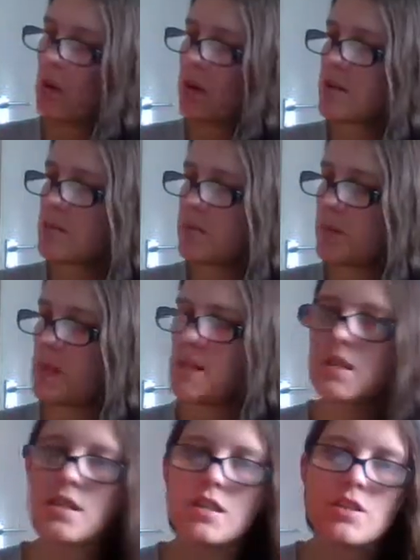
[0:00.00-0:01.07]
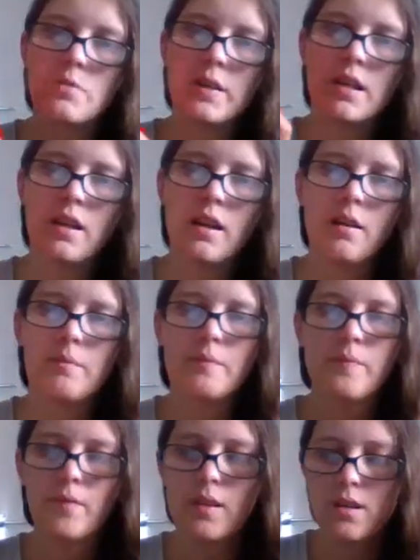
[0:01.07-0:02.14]
box. This is the sweet glove.
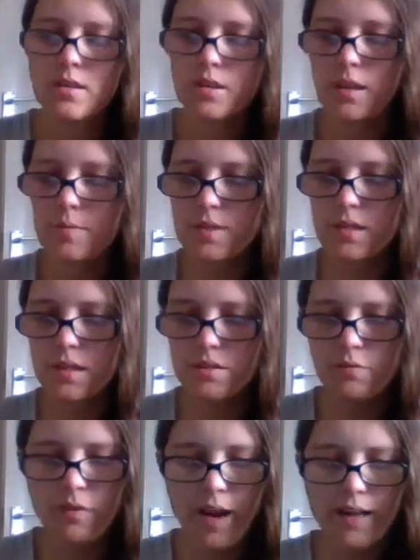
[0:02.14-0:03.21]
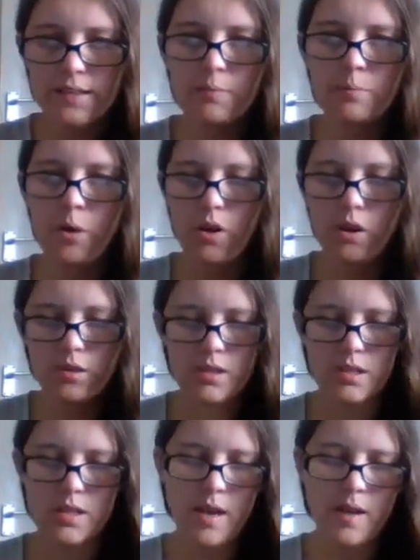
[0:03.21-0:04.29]
So it comes in this red
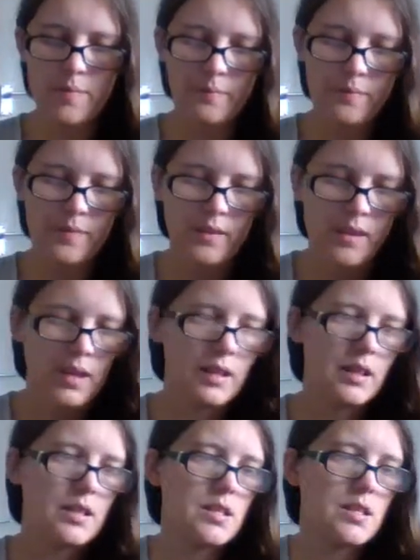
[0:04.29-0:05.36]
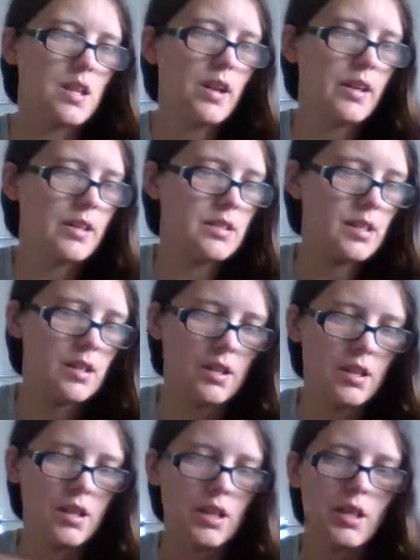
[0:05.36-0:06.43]
box, and inside
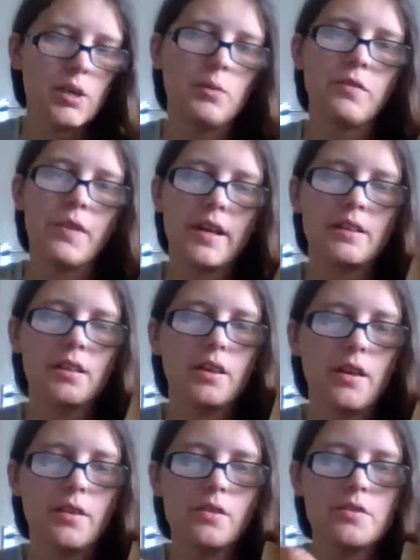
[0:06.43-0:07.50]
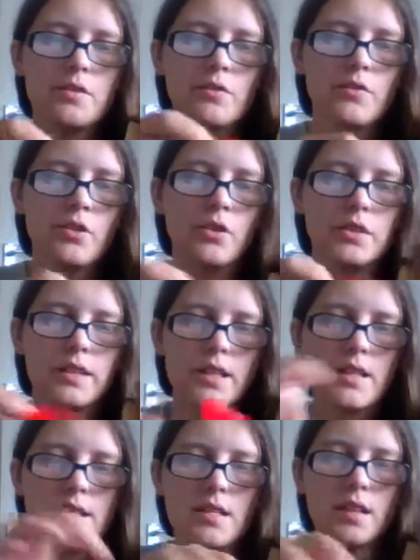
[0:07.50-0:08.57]
you'll find loads of
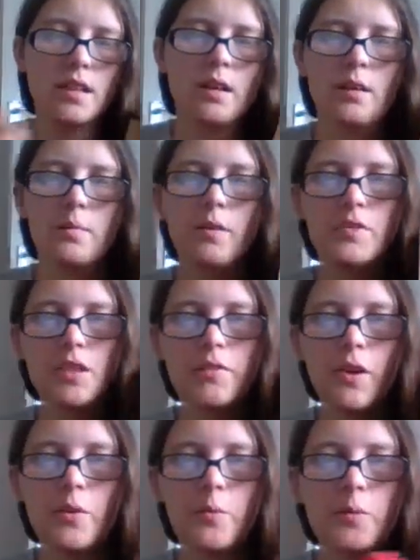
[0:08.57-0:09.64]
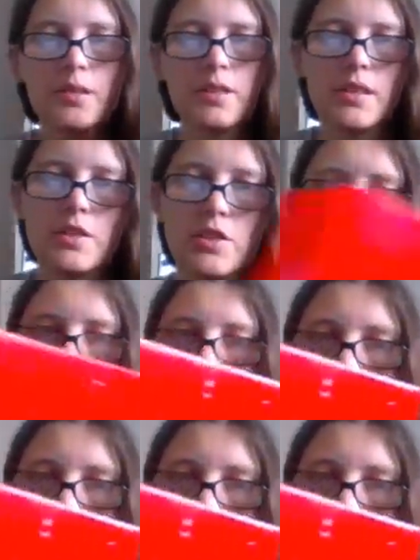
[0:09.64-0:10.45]
goodies. Obviously I've opened it to check